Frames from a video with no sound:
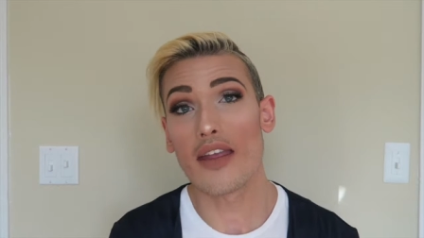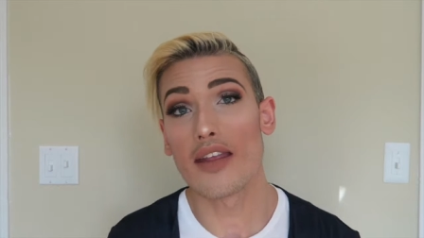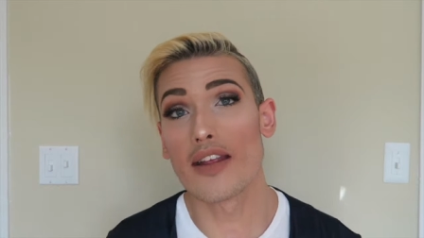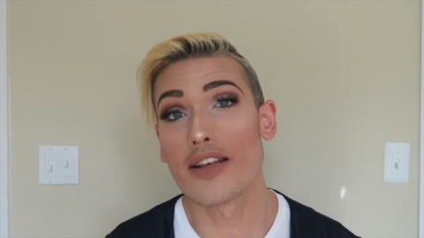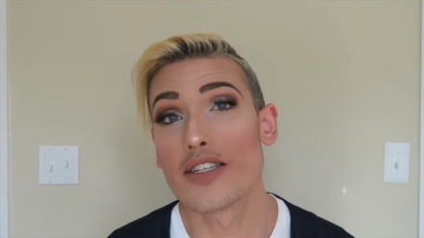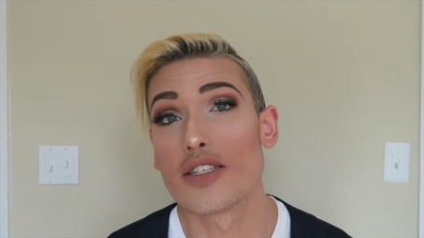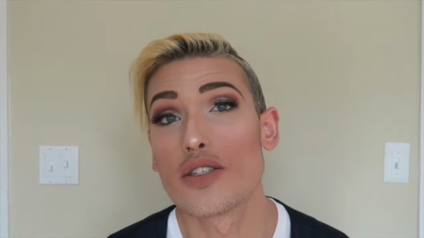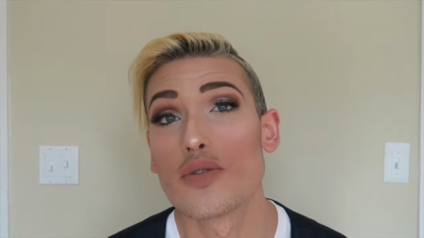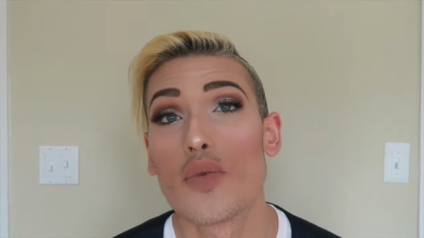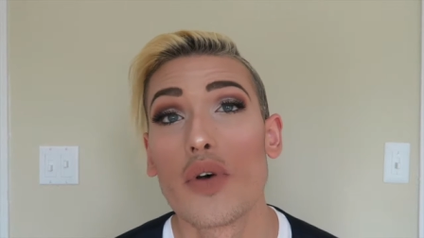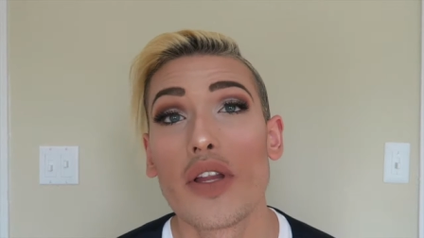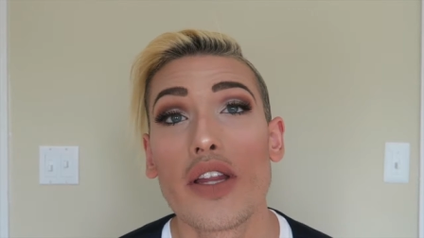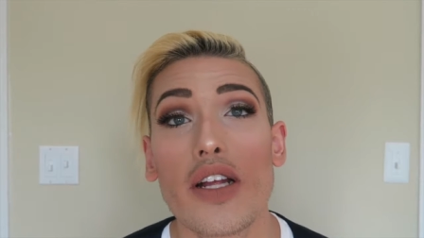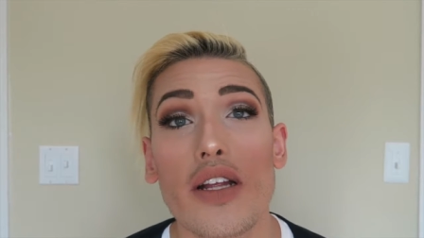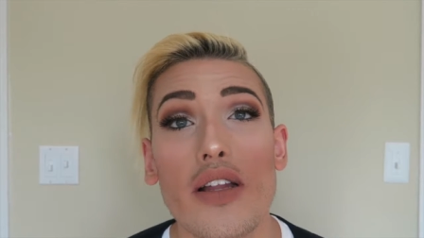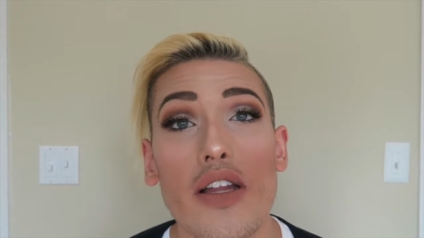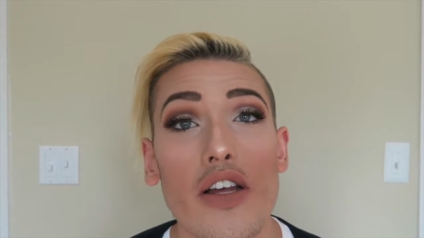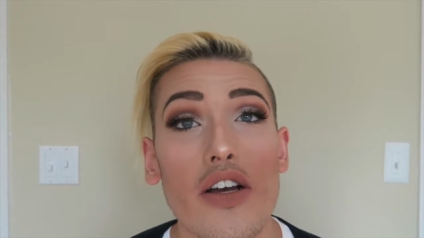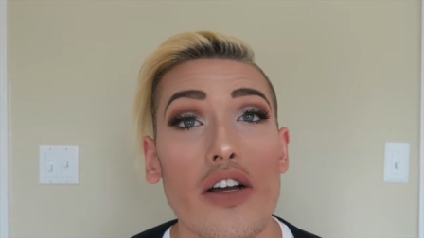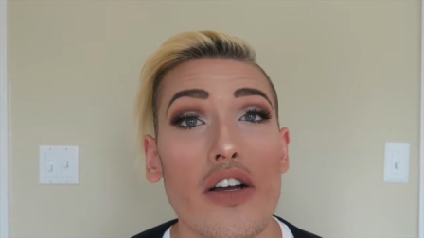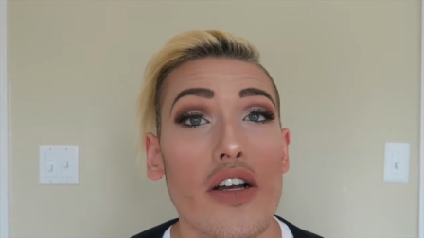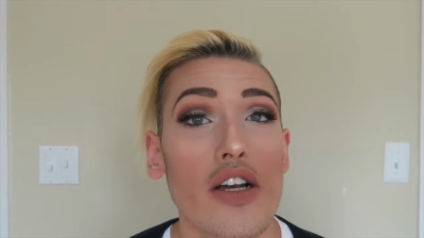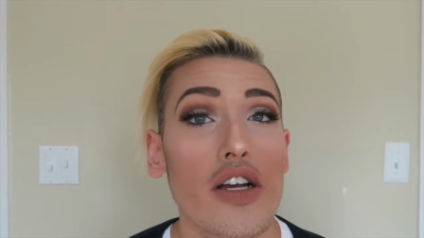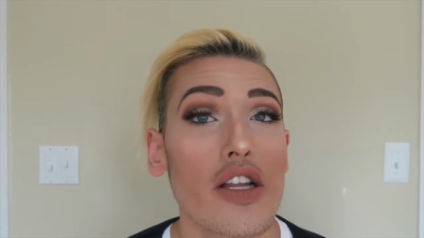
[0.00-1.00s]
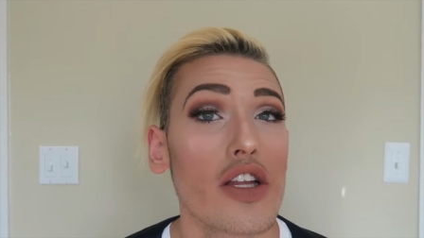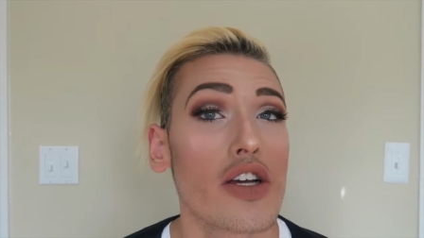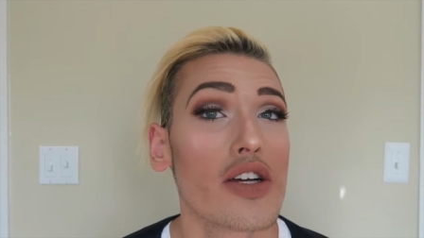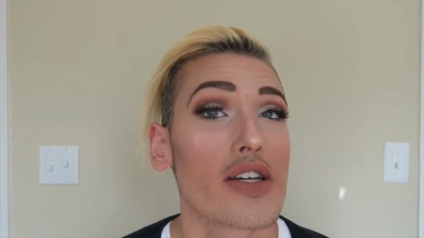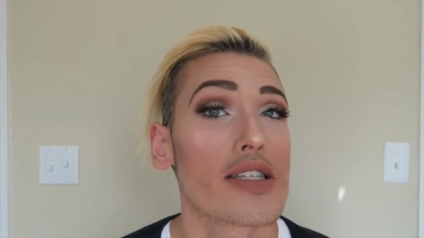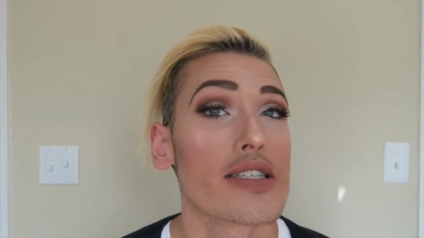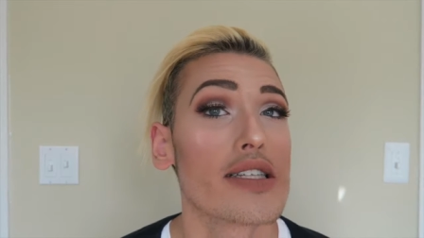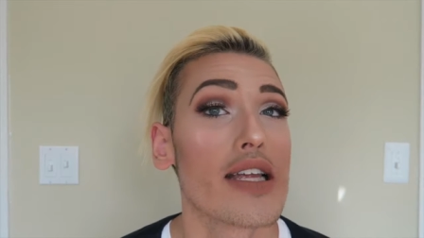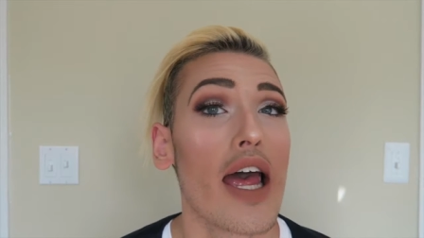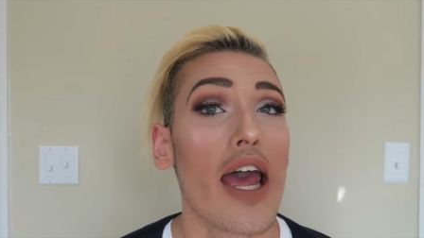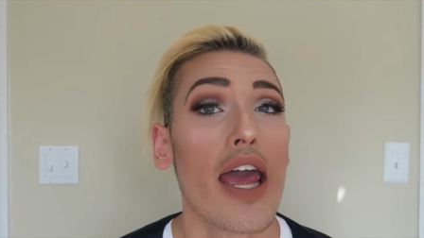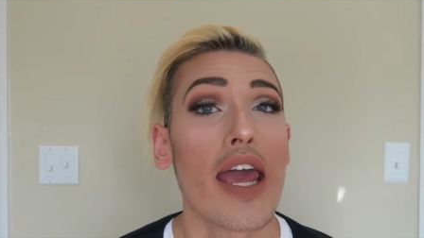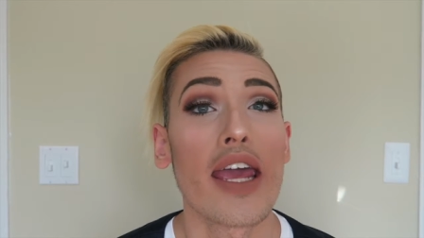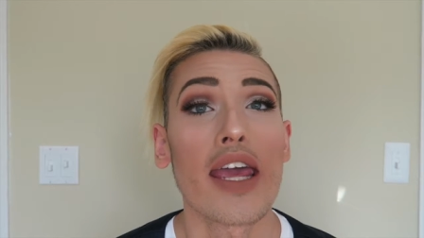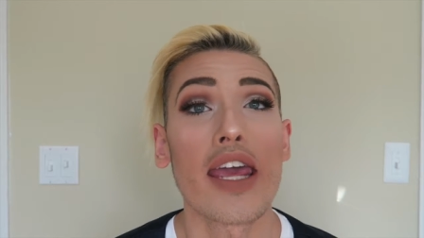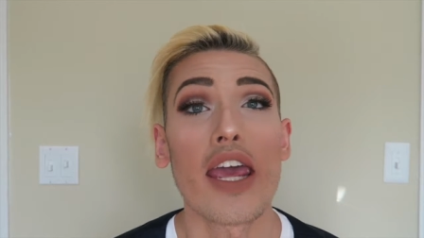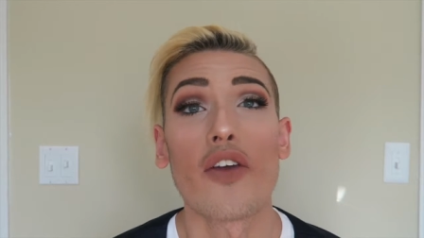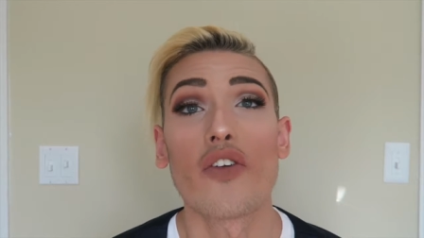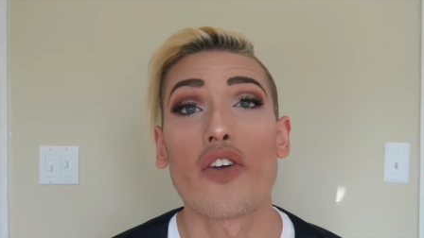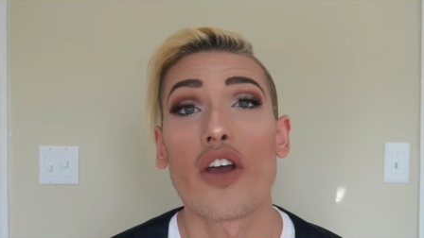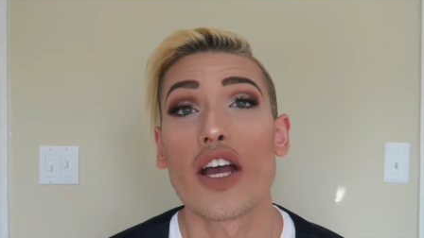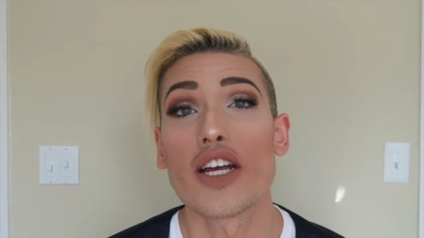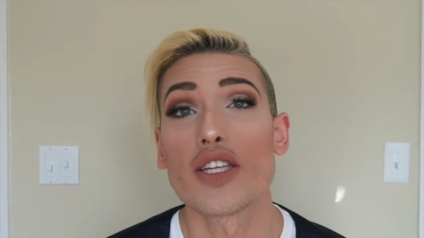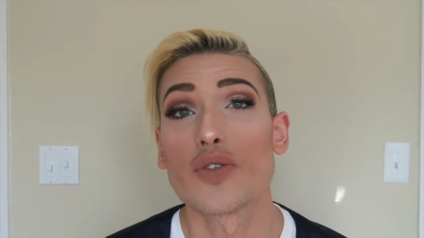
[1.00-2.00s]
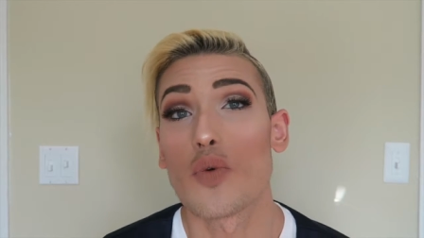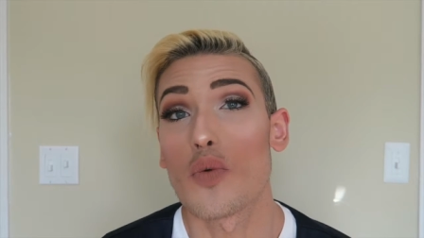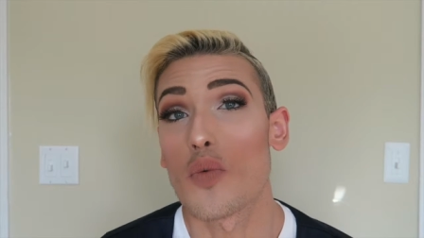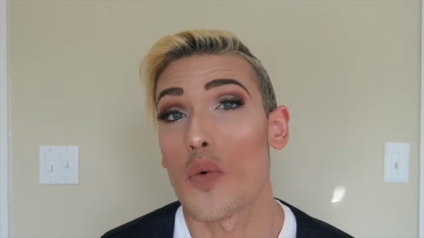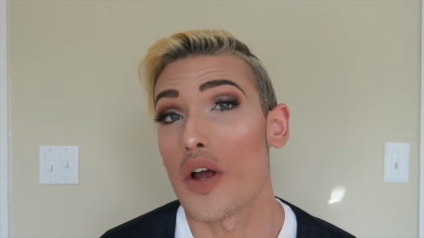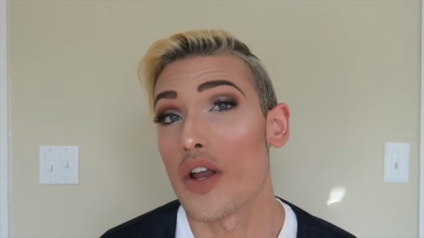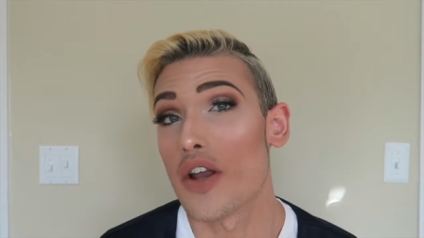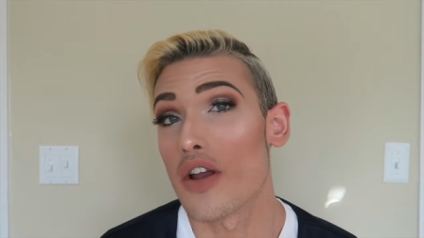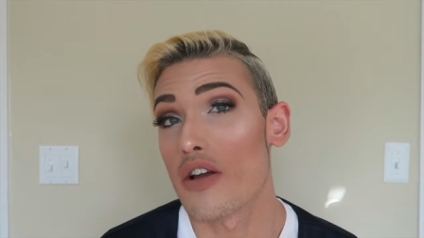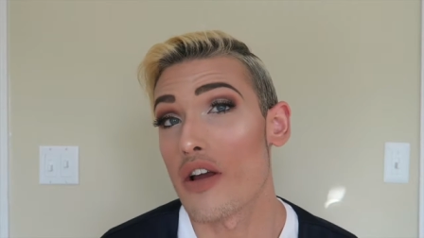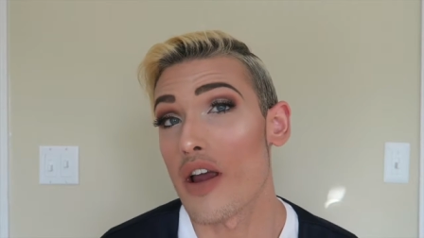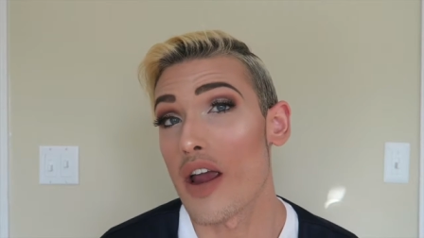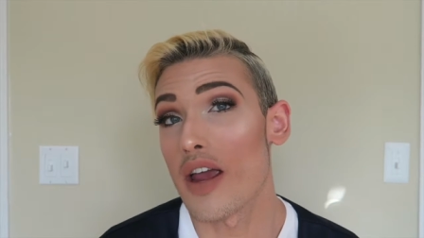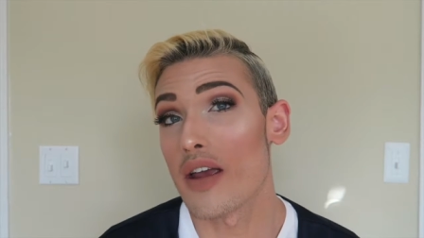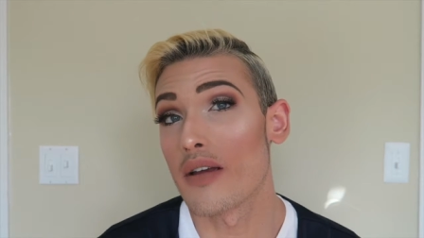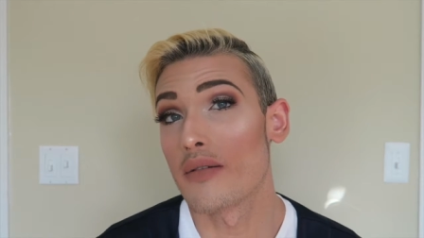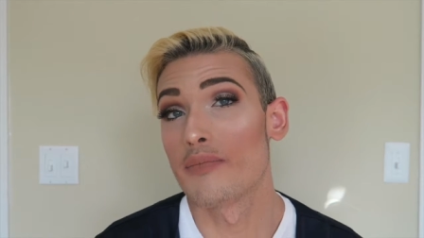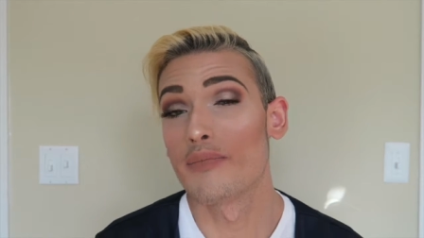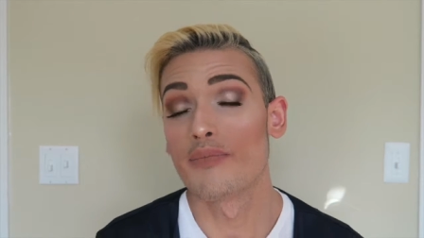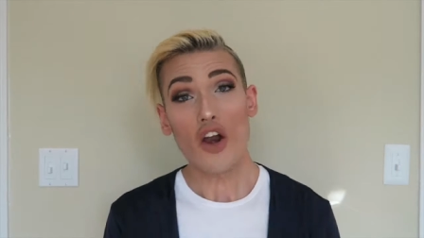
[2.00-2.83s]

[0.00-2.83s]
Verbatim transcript: And this is what the look looks like if you guys were wondering.